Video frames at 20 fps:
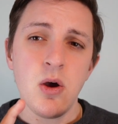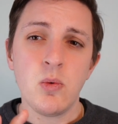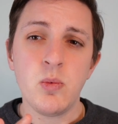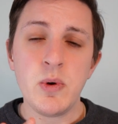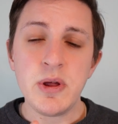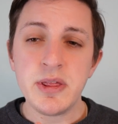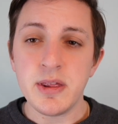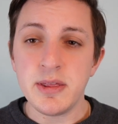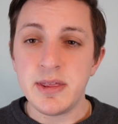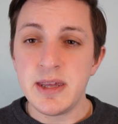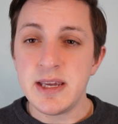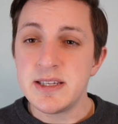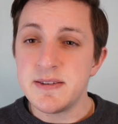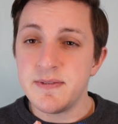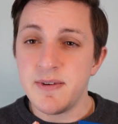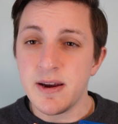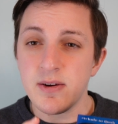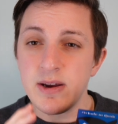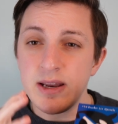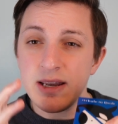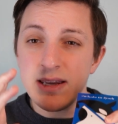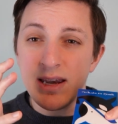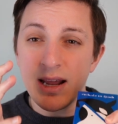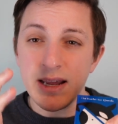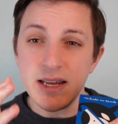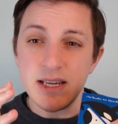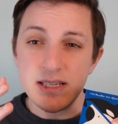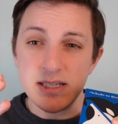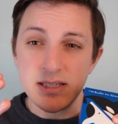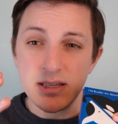with these very
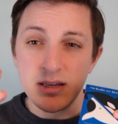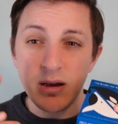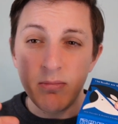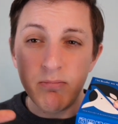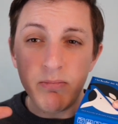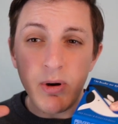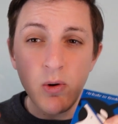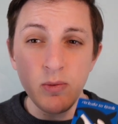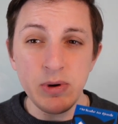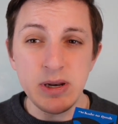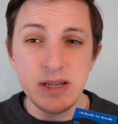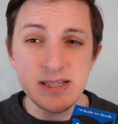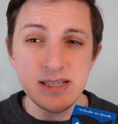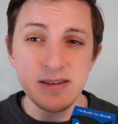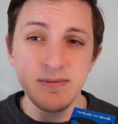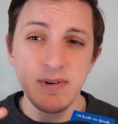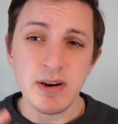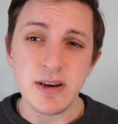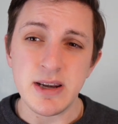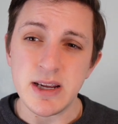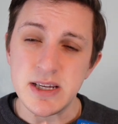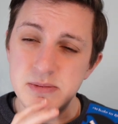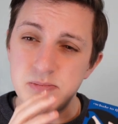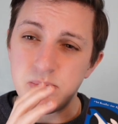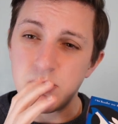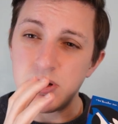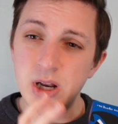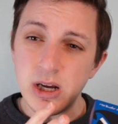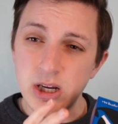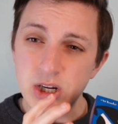nice components and very nice
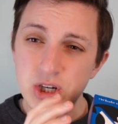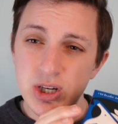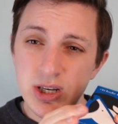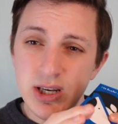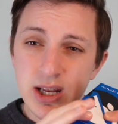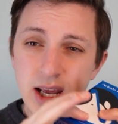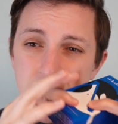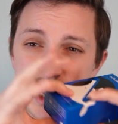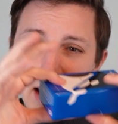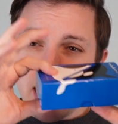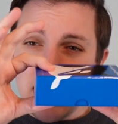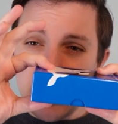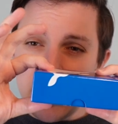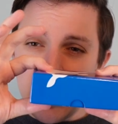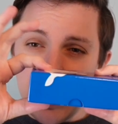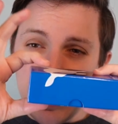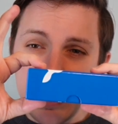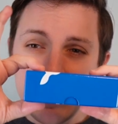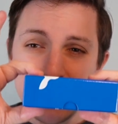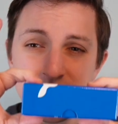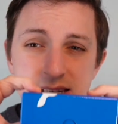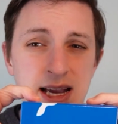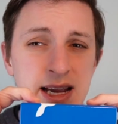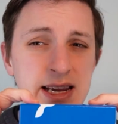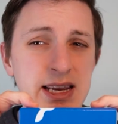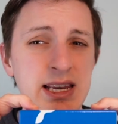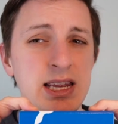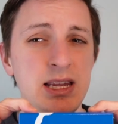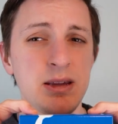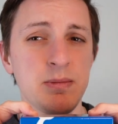production in a
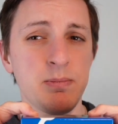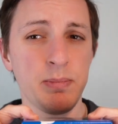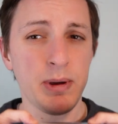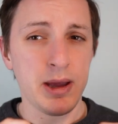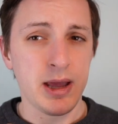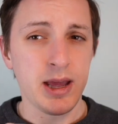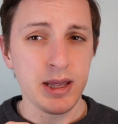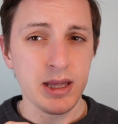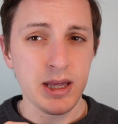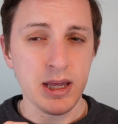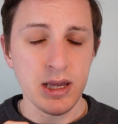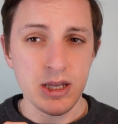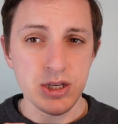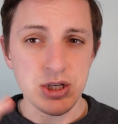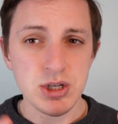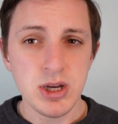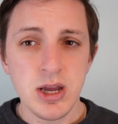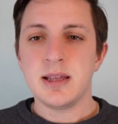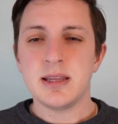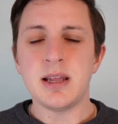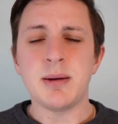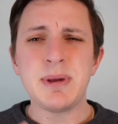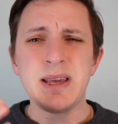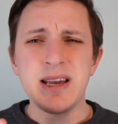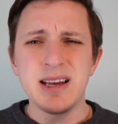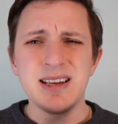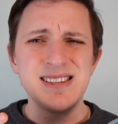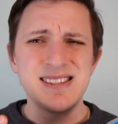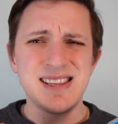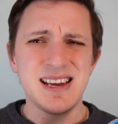tiny package. Now,
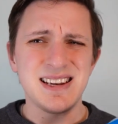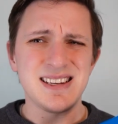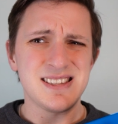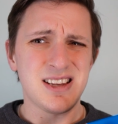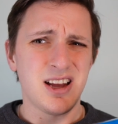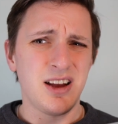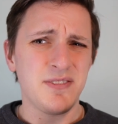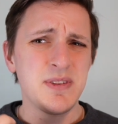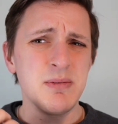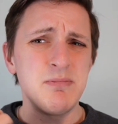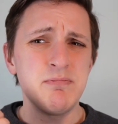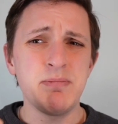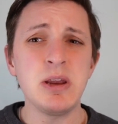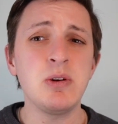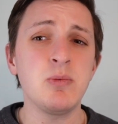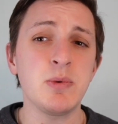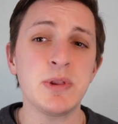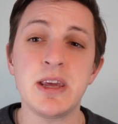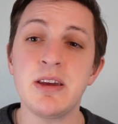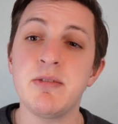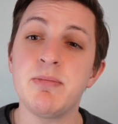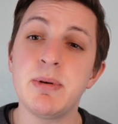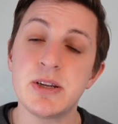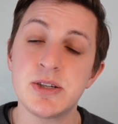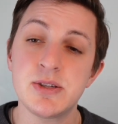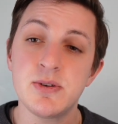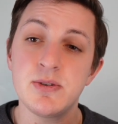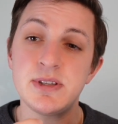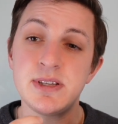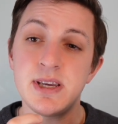because that has often been what they have been
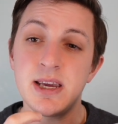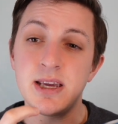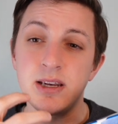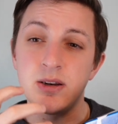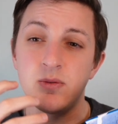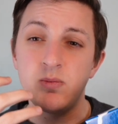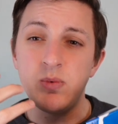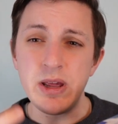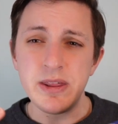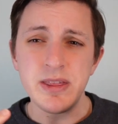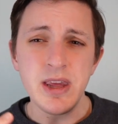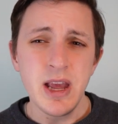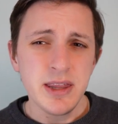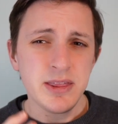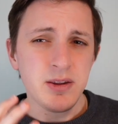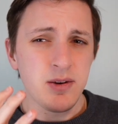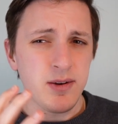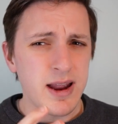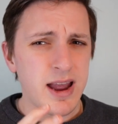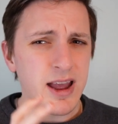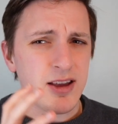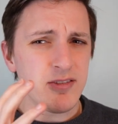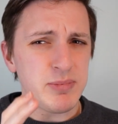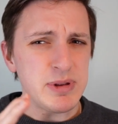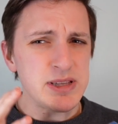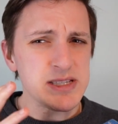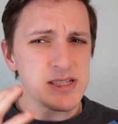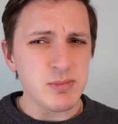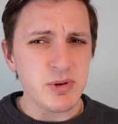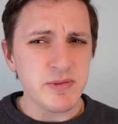associated with, there have
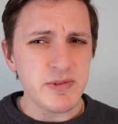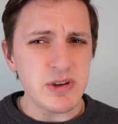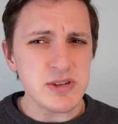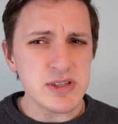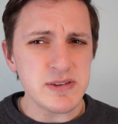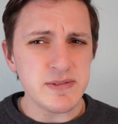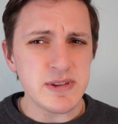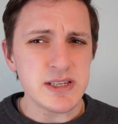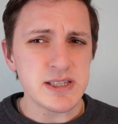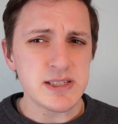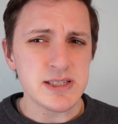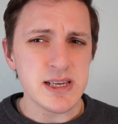been some reviews of this